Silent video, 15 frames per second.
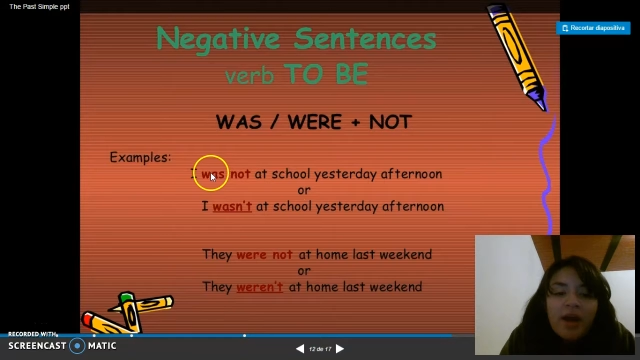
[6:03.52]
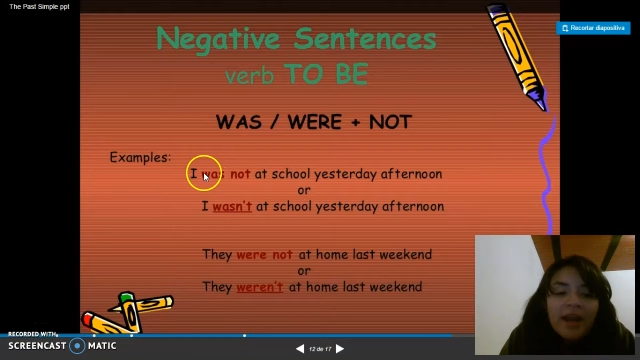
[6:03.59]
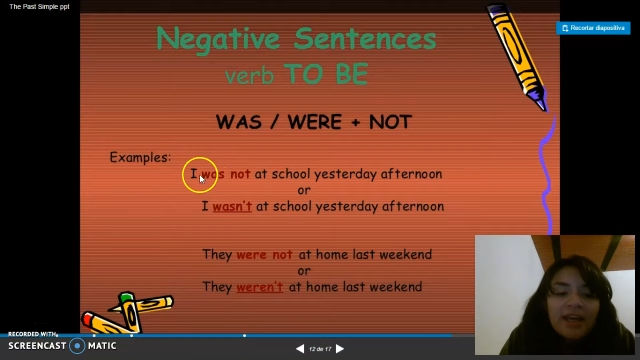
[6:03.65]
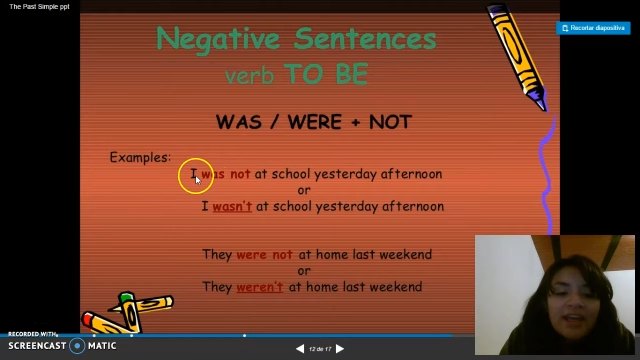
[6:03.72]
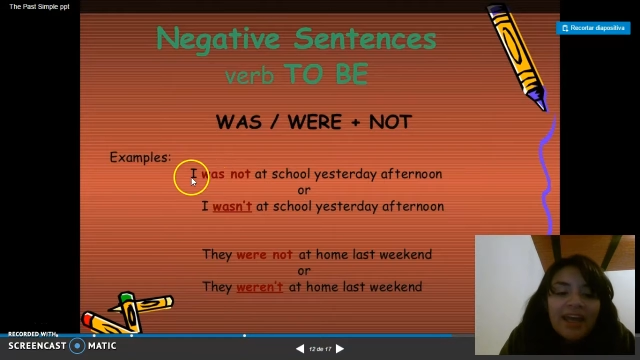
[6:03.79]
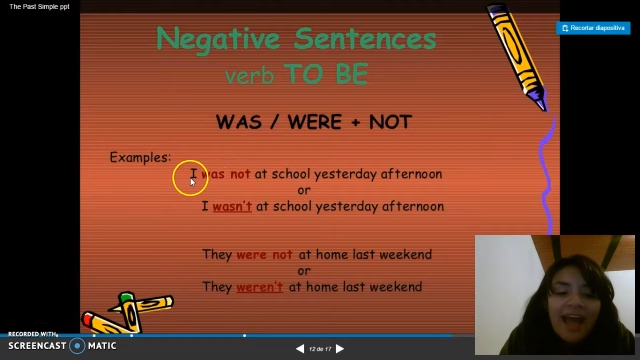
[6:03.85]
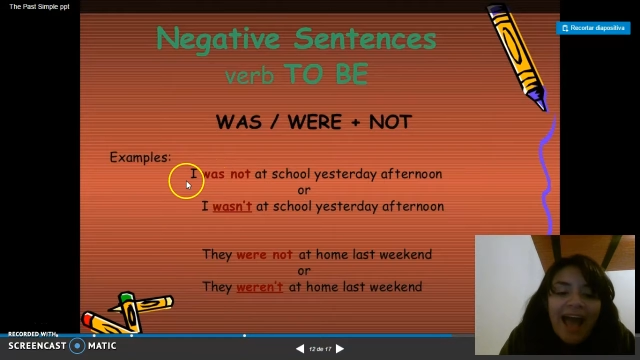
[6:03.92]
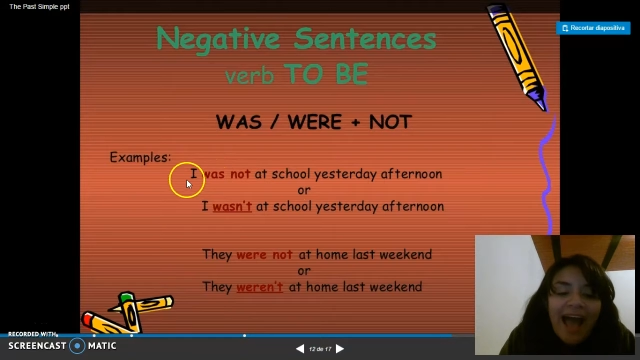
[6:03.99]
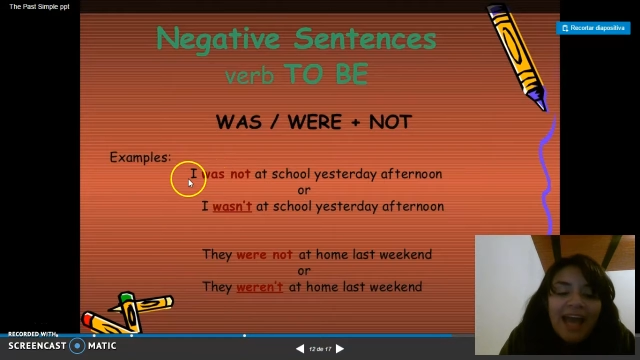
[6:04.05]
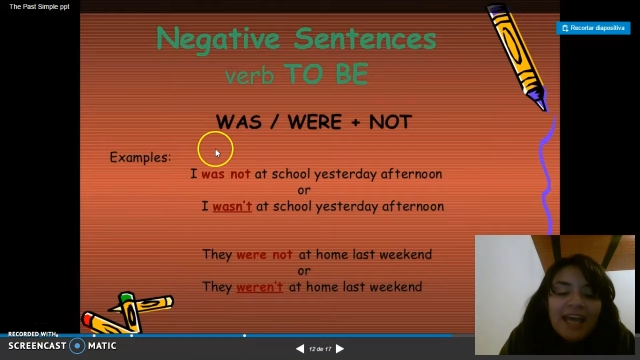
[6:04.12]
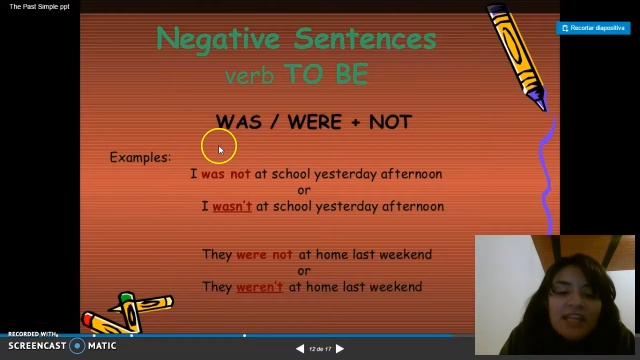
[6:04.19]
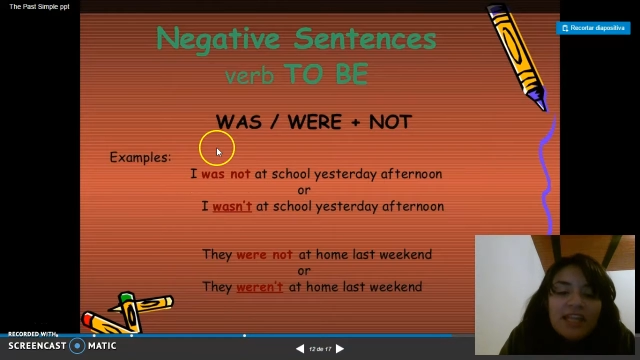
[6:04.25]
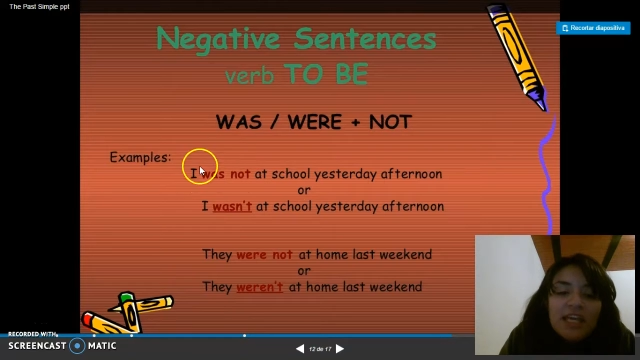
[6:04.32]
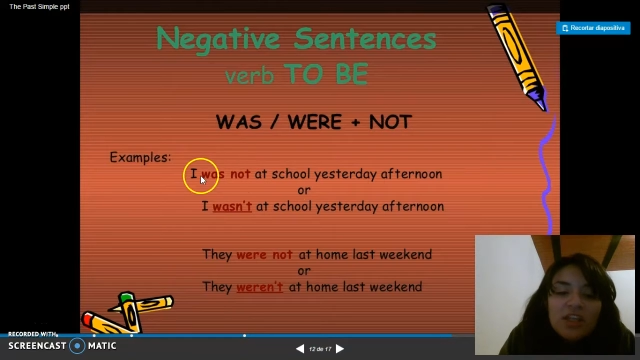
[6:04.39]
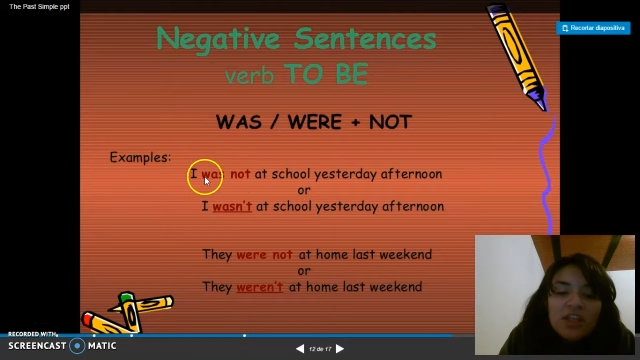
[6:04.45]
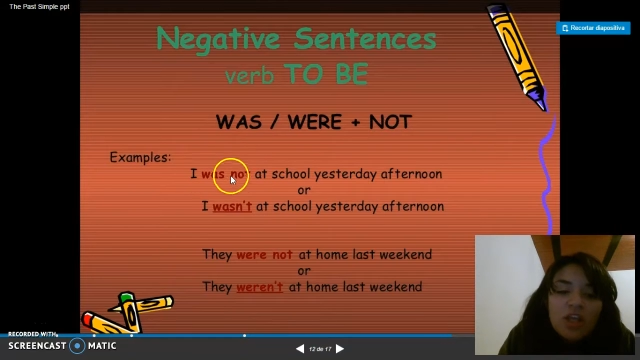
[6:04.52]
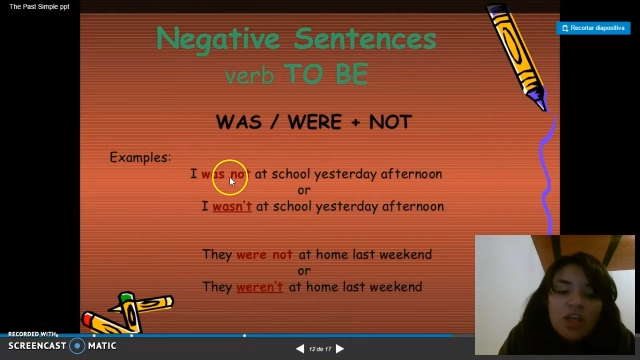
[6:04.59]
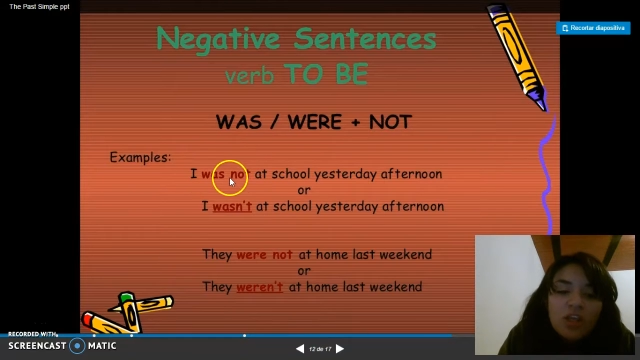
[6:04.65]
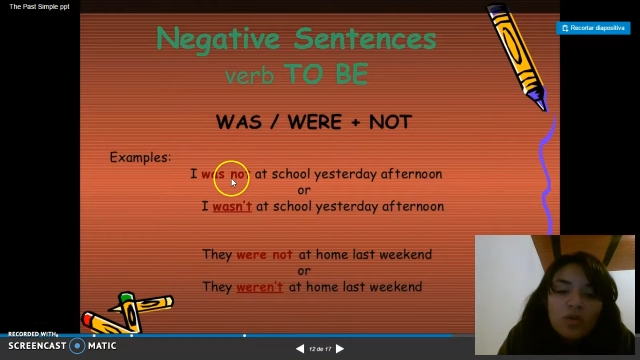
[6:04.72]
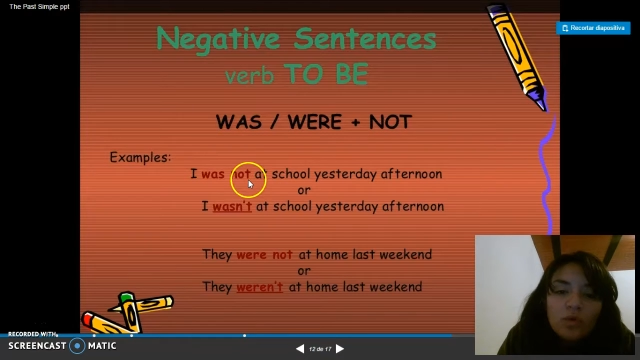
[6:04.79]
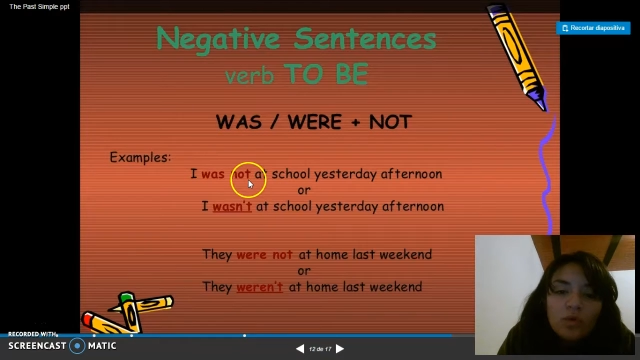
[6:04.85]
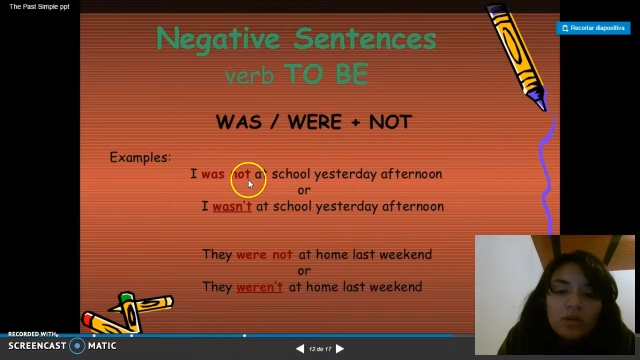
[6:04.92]
writing I did
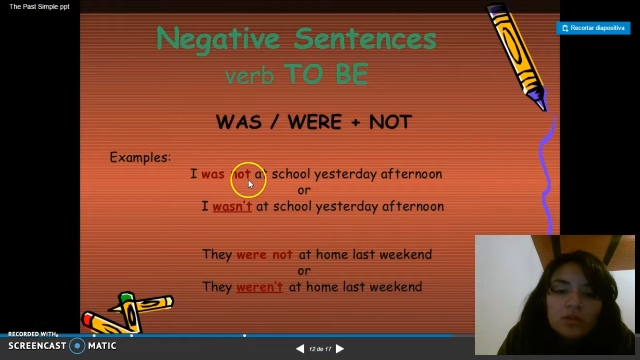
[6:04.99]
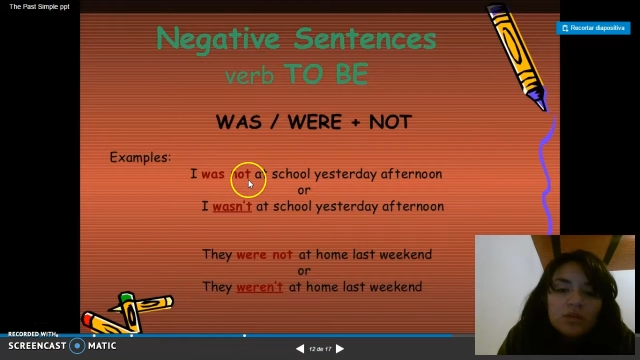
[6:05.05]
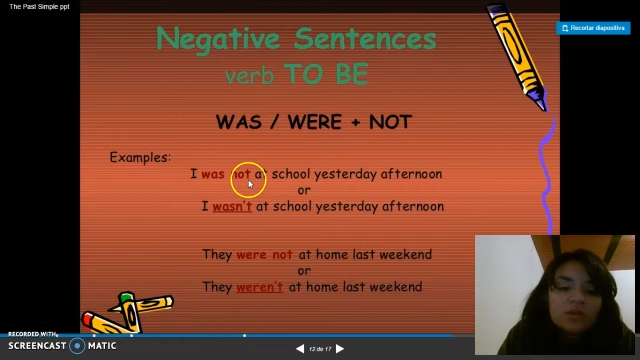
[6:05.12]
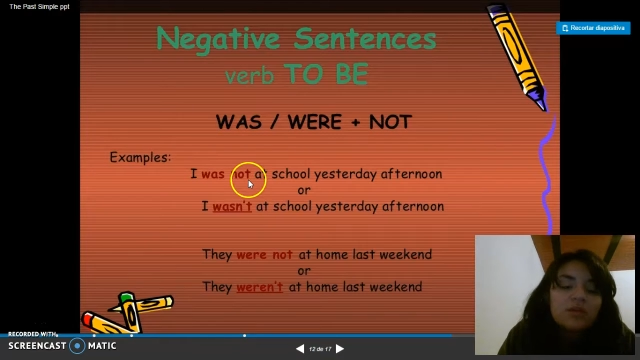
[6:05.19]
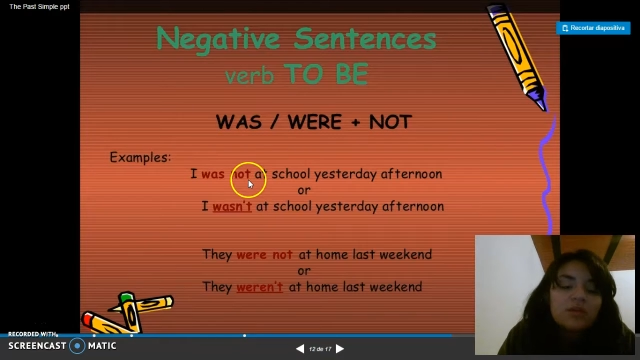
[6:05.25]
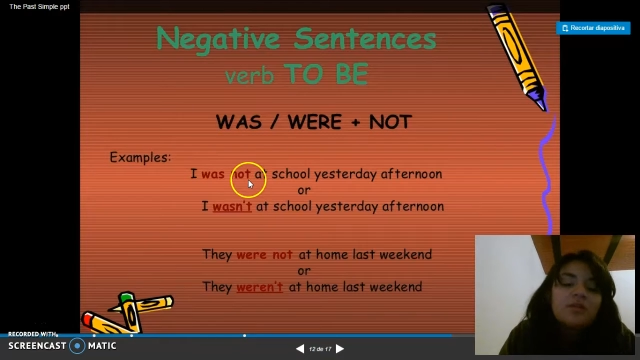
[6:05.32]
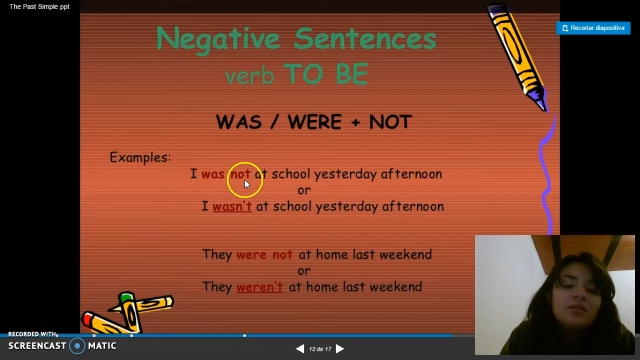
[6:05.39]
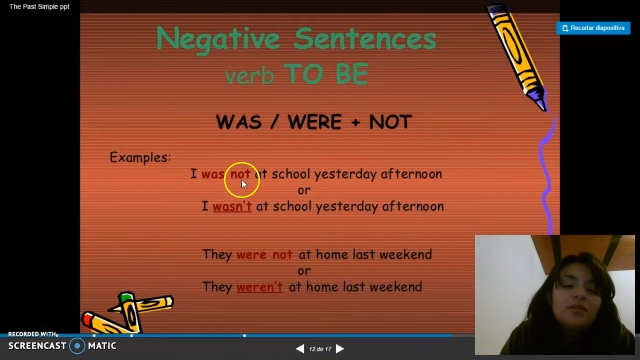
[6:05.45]
not was.